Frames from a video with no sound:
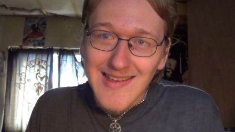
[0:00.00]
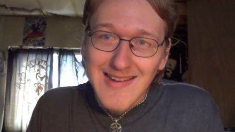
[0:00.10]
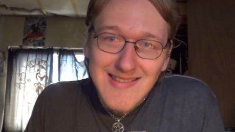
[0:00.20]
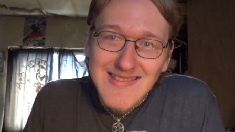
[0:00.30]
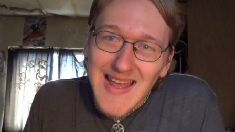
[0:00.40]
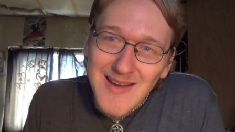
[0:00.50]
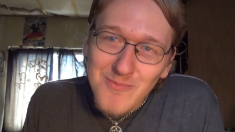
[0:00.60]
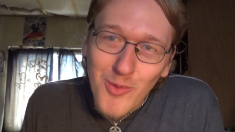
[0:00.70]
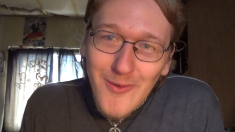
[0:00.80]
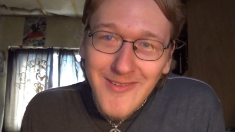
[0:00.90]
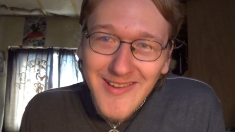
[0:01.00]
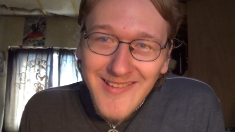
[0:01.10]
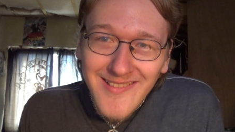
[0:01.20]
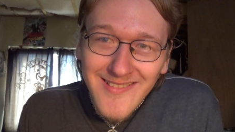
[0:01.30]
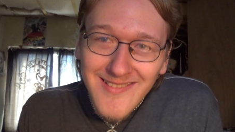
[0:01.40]
And isn't that important?
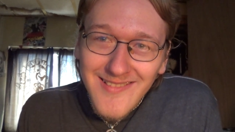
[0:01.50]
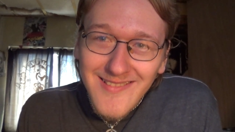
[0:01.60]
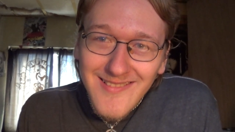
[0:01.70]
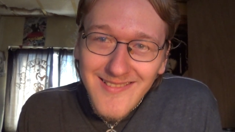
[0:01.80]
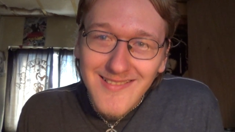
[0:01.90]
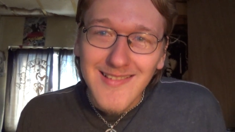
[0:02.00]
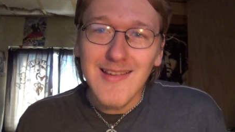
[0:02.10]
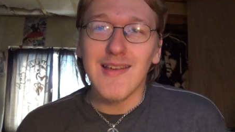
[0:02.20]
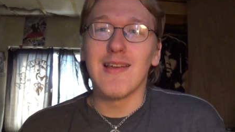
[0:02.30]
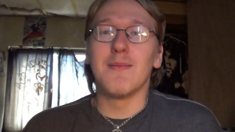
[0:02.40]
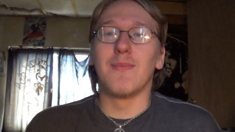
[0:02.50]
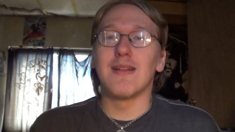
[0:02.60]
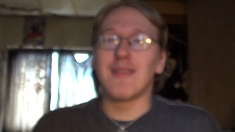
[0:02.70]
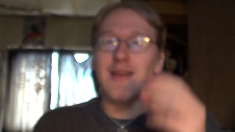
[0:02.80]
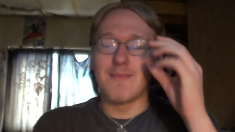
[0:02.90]

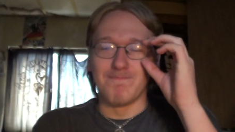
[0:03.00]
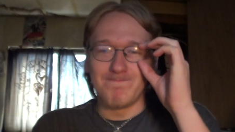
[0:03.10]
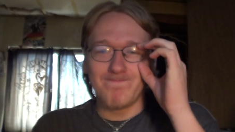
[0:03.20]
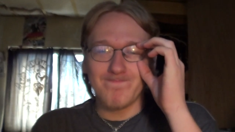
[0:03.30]
But um,